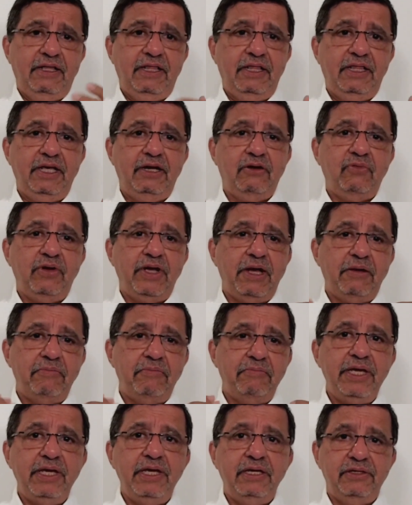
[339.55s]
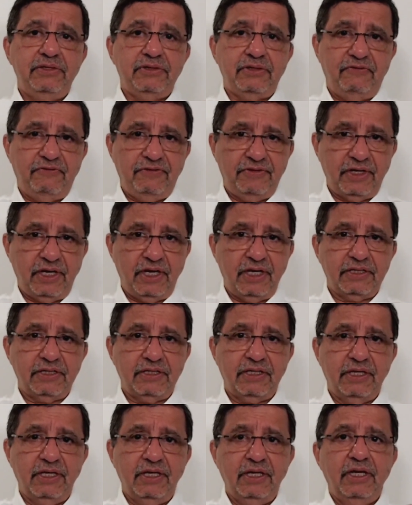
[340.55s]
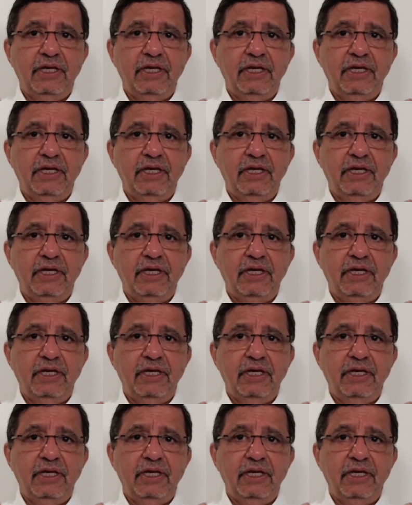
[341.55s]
that we are beings of trust,